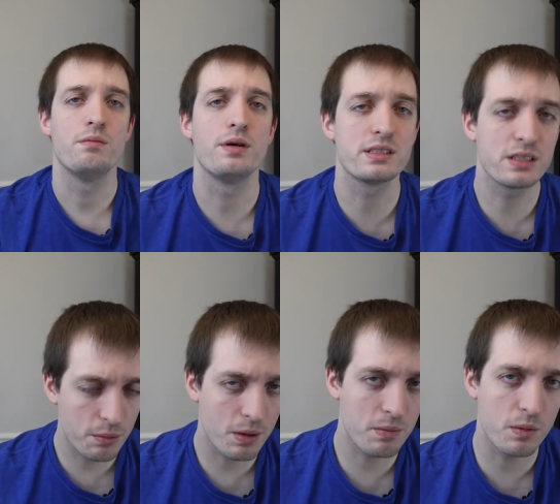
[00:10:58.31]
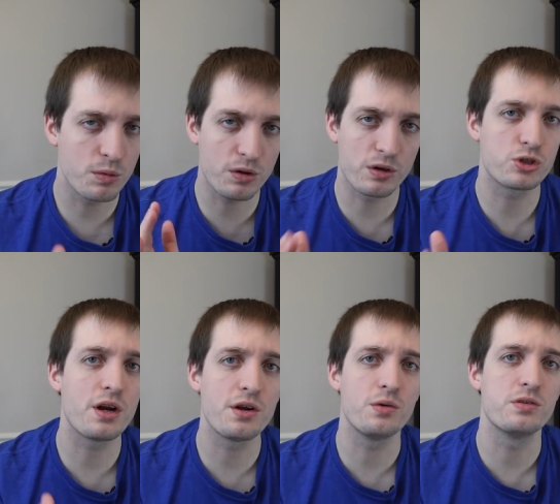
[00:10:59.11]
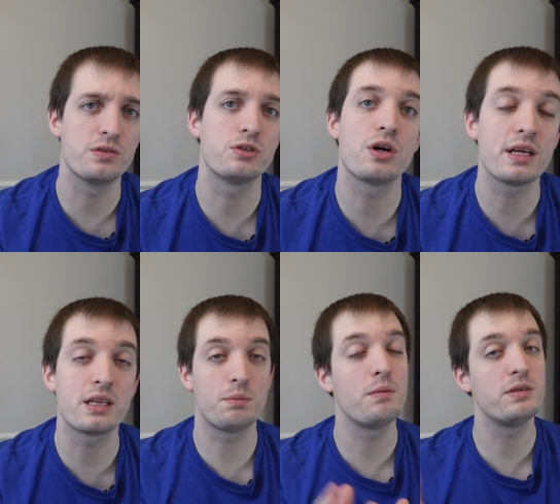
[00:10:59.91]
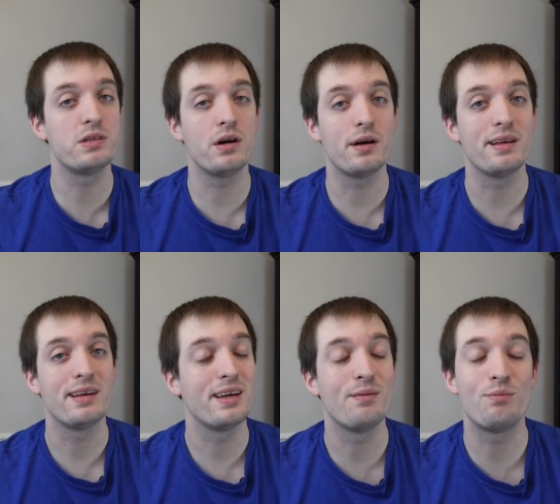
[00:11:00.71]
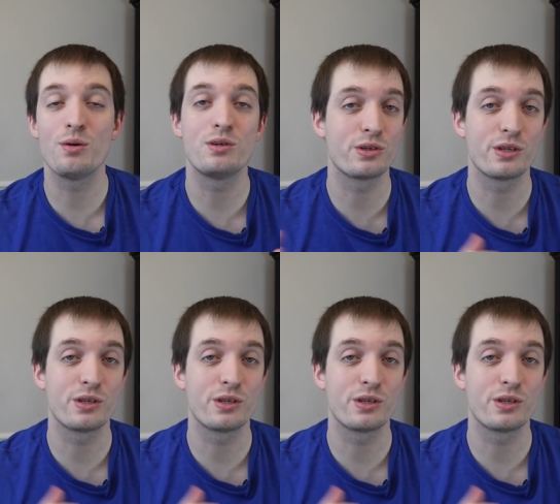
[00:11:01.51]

Because at the puppy mill, what they're going to try to do is they're trying to get the puppies gone, and pretty much they're